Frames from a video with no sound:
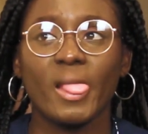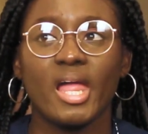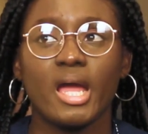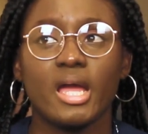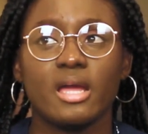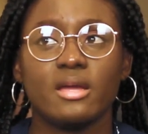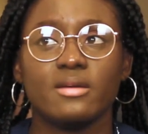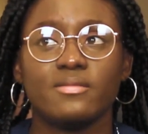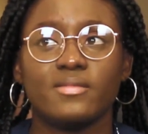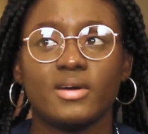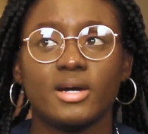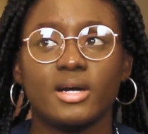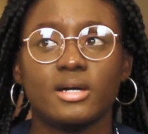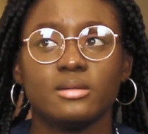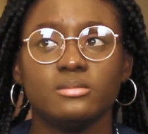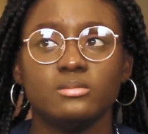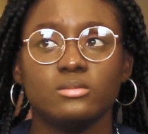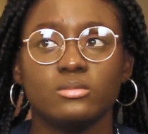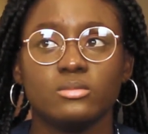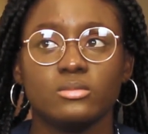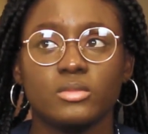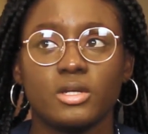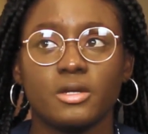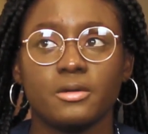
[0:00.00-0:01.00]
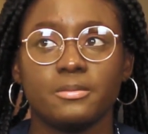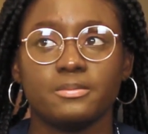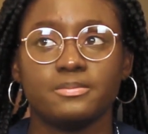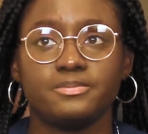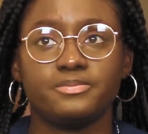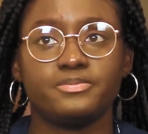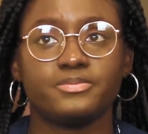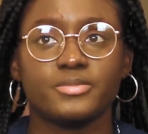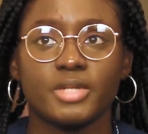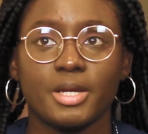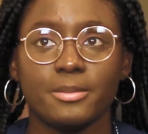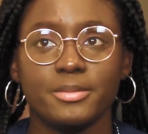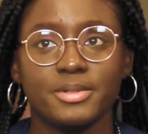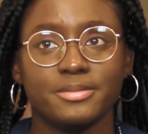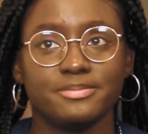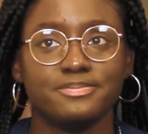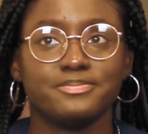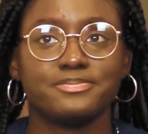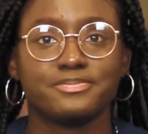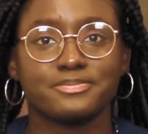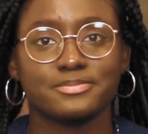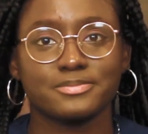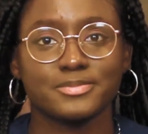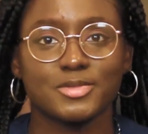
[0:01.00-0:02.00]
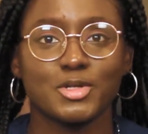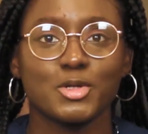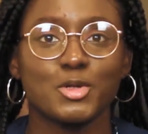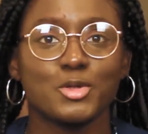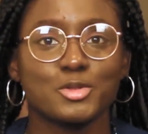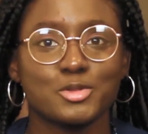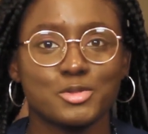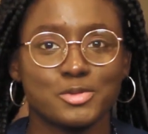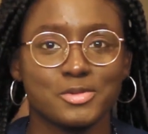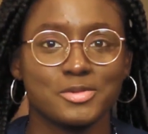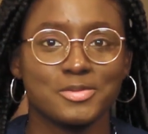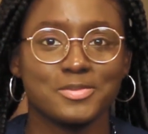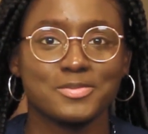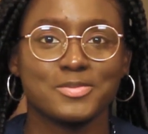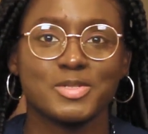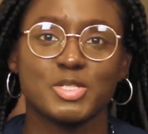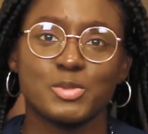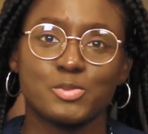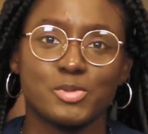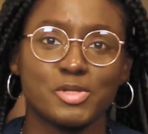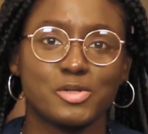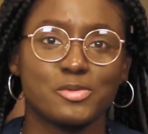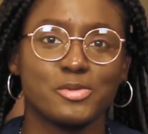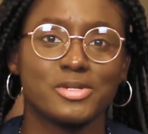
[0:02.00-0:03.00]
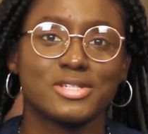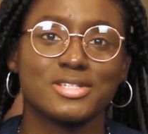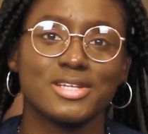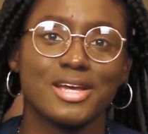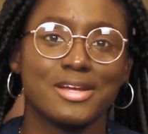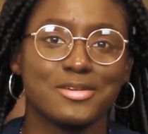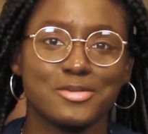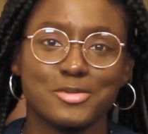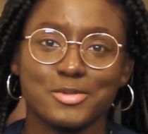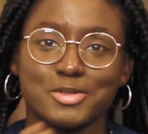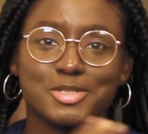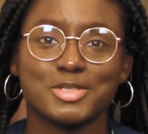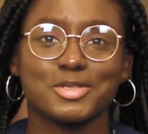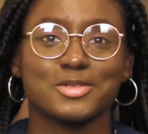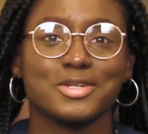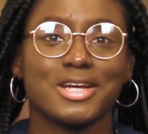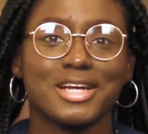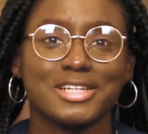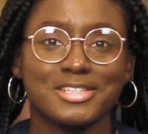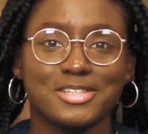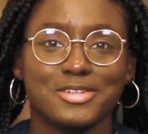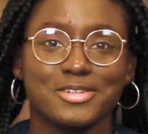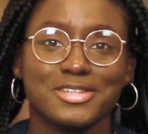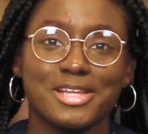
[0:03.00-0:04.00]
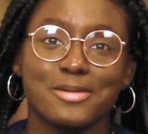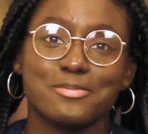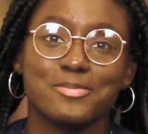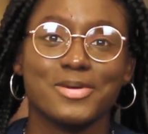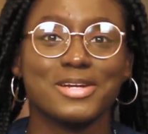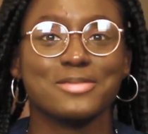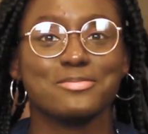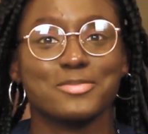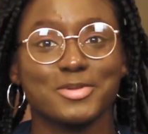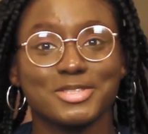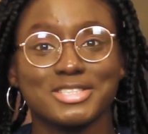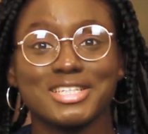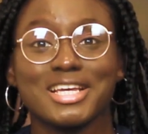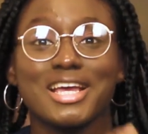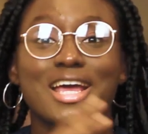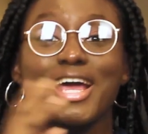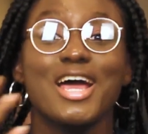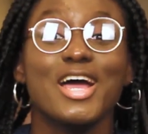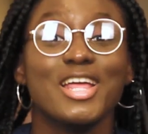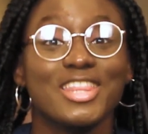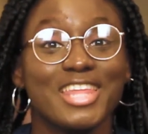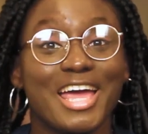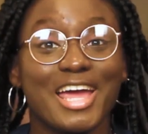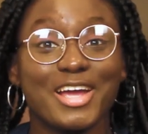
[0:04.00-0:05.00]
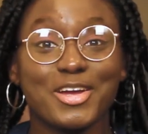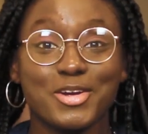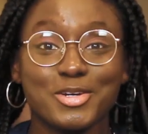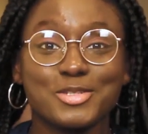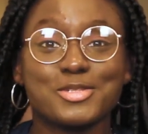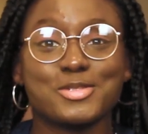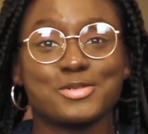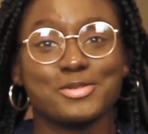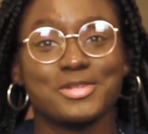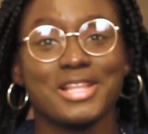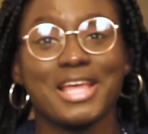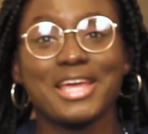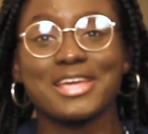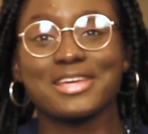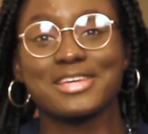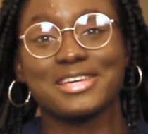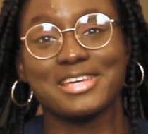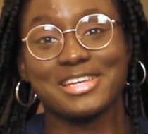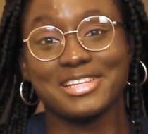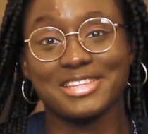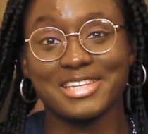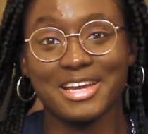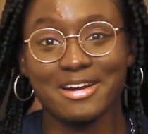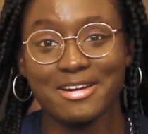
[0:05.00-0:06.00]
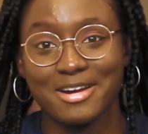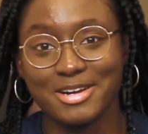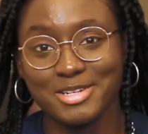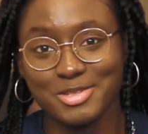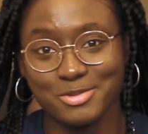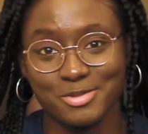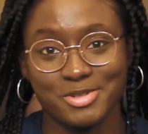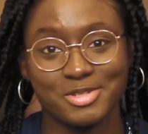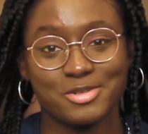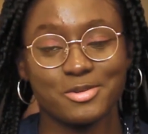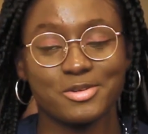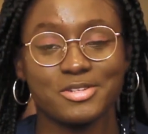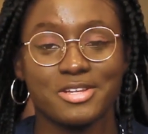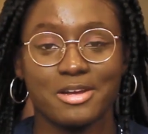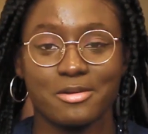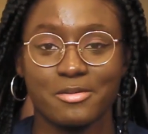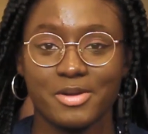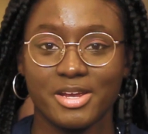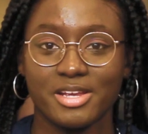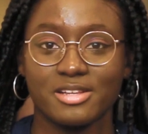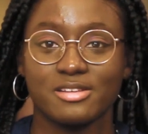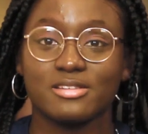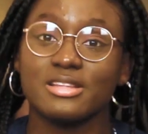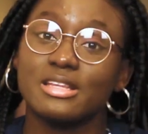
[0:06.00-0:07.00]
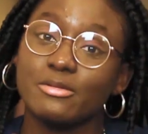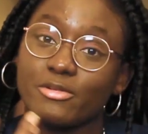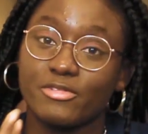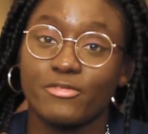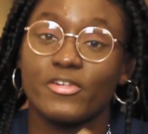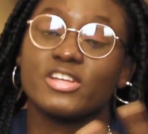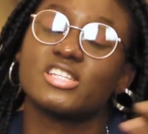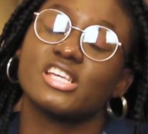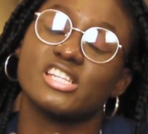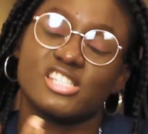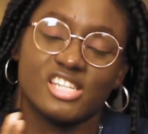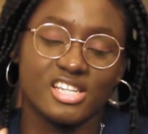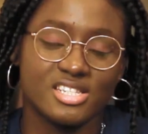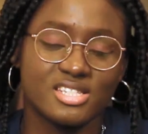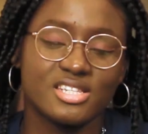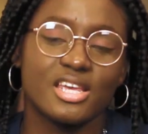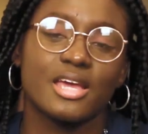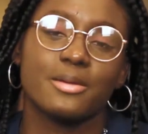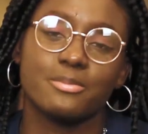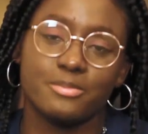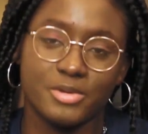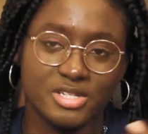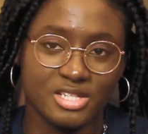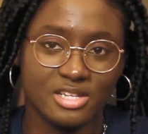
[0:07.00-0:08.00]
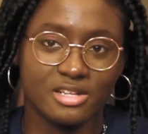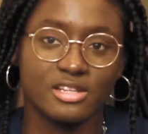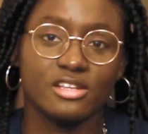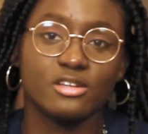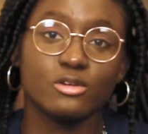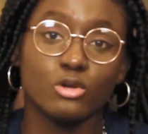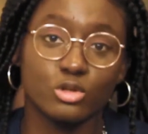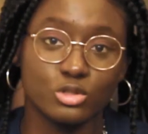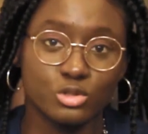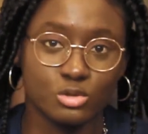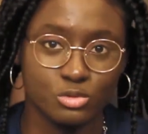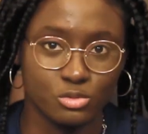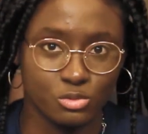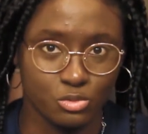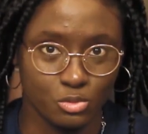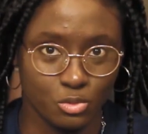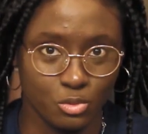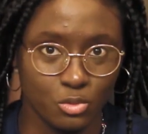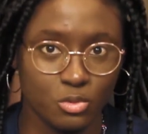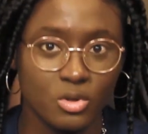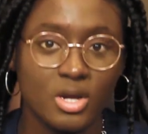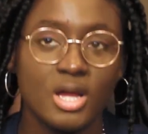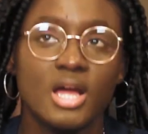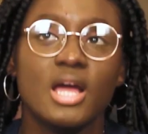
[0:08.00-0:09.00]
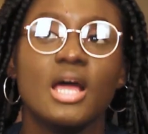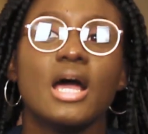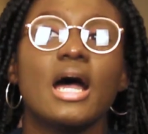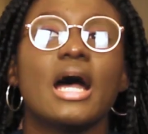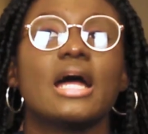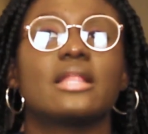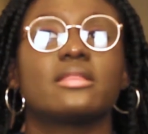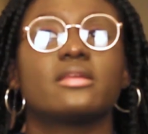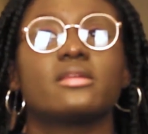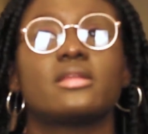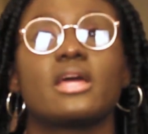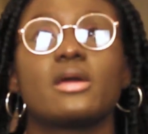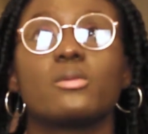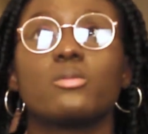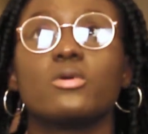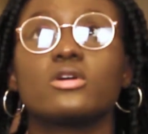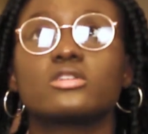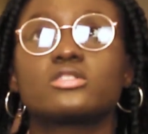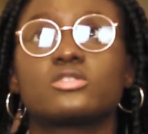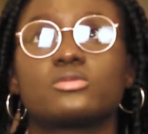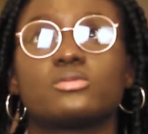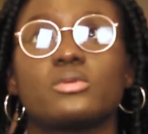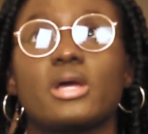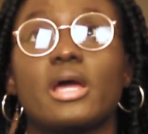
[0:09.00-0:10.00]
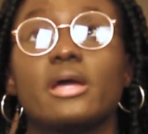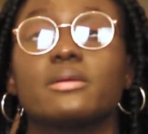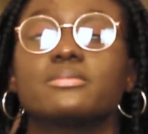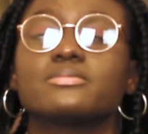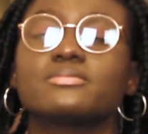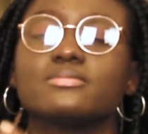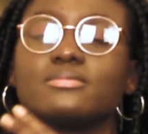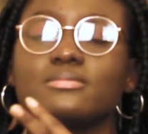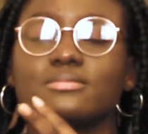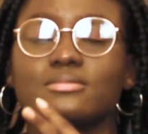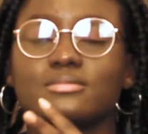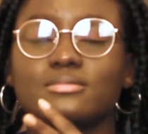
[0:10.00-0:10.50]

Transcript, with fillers: I ever, um, I mean, got to speak with. I don't want to add the other part, but I got to like interact with other way. The first agency I basically got to know, and then I worked with, I,